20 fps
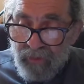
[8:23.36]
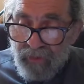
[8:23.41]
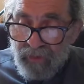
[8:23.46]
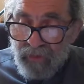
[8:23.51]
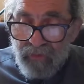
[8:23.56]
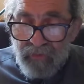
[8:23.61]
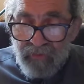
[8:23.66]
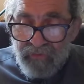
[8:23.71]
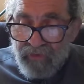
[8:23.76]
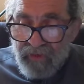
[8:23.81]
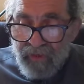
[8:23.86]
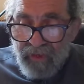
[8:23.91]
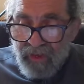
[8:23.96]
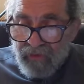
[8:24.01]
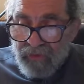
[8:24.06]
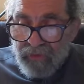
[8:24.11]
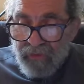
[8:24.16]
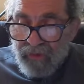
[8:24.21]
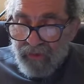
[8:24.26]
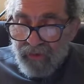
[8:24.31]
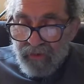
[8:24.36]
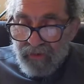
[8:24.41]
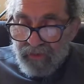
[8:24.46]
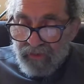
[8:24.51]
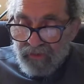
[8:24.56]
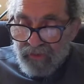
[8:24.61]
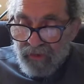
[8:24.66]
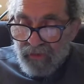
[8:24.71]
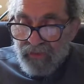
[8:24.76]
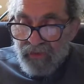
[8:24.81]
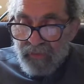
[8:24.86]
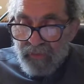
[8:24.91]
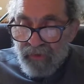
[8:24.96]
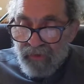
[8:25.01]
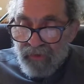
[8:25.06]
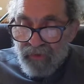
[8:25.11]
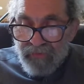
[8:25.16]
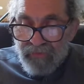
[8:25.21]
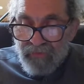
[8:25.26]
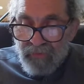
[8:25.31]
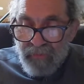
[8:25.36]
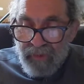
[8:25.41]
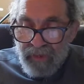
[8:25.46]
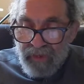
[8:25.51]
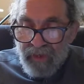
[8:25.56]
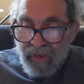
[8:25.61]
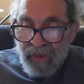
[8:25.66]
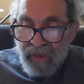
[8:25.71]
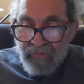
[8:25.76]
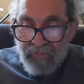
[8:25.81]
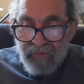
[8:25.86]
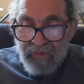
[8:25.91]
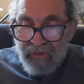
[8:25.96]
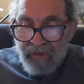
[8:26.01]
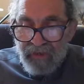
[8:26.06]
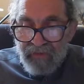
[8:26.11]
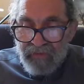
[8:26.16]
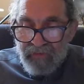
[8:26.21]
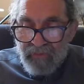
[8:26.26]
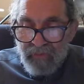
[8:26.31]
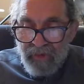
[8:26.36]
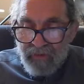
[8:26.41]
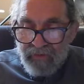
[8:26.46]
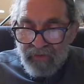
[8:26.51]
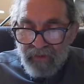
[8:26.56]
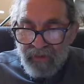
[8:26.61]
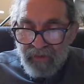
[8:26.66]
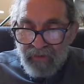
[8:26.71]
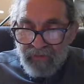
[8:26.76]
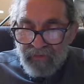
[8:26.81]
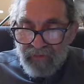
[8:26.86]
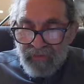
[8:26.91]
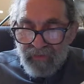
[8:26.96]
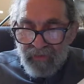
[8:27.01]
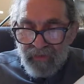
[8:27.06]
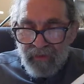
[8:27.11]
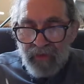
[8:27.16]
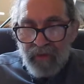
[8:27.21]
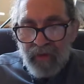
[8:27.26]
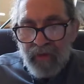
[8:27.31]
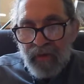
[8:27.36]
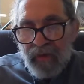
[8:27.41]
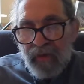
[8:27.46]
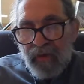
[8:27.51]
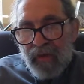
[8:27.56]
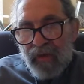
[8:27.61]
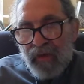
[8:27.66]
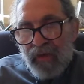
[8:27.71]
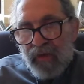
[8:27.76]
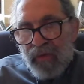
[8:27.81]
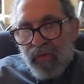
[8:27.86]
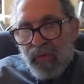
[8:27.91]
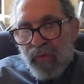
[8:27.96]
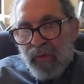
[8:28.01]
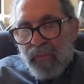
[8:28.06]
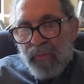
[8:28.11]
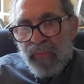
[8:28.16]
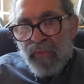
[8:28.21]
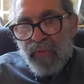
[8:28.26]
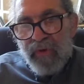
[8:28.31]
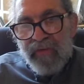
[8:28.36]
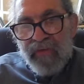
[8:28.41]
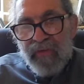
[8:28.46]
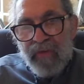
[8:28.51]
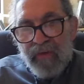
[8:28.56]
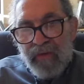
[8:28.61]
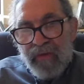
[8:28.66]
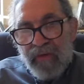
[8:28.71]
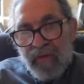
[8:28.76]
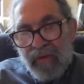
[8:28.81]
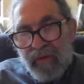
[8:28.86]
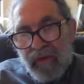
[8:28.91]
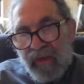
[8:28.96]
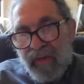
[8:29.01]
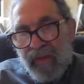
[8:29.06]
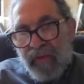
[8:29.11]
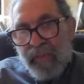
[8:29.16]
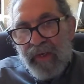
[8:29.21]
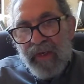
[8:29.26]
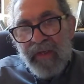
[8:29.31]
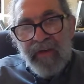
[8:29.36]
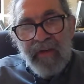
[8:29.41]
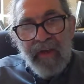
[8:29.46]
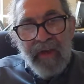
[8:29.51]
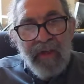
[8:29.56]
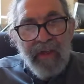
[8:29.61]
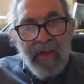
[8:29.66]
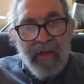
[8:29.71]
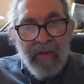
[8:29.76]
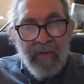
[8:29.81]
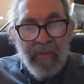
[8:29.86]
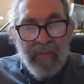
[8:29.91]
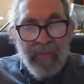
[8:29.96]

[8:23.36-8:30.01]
you see nothing but your familiar everyday surroundings. You're imprisoned in the mundane.